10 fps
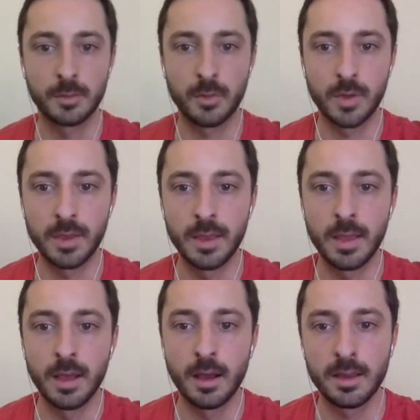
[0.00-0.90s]
great.
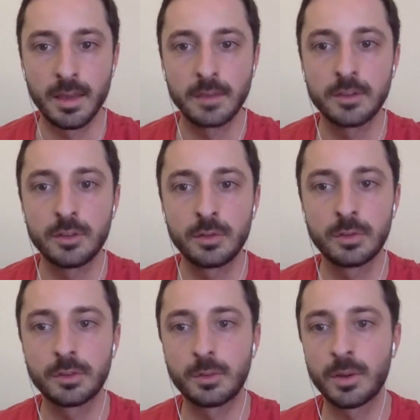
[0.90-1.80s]
Again,
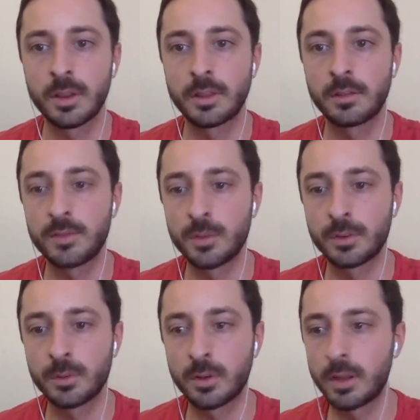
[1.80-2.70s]
viewers, I want to
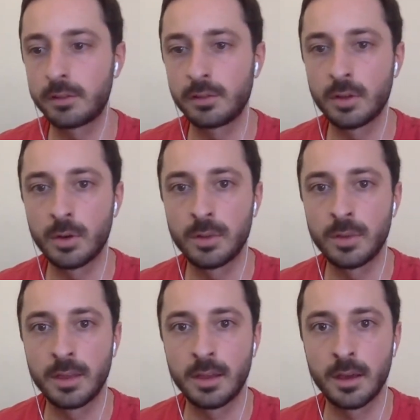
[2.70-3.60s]
let you know
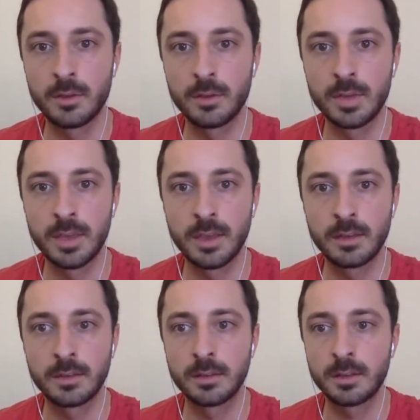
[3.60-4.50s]
that you
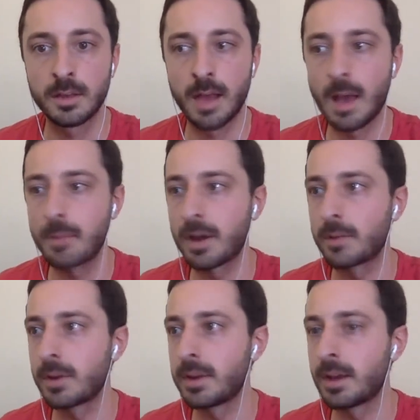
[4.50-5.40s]
can hop
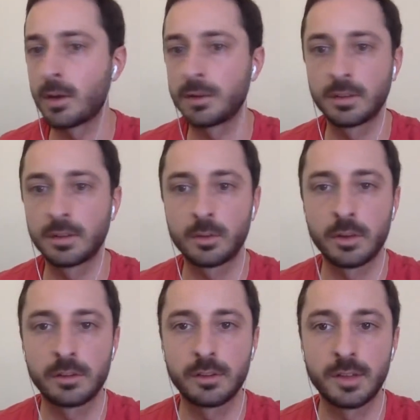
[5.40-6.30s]
on right now and send us
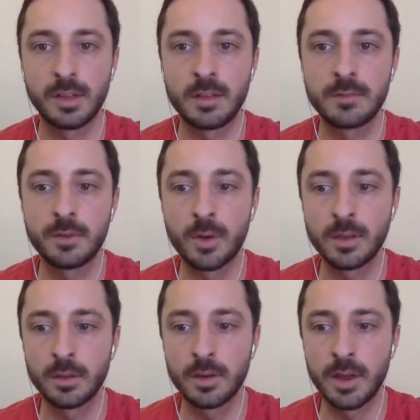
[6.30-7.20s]
questions at
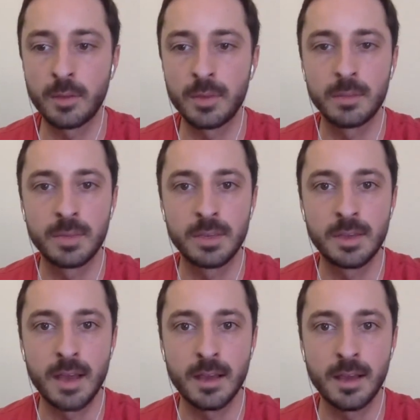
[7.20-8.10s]

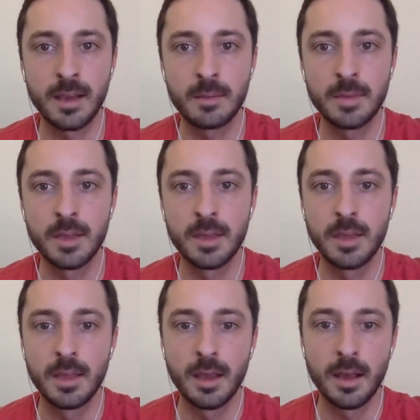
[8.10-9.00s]
info@learnairbnb.com.
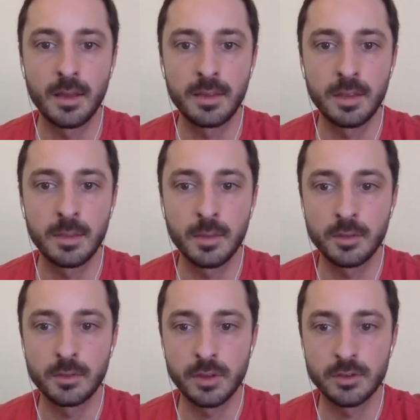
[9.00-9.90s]
The email address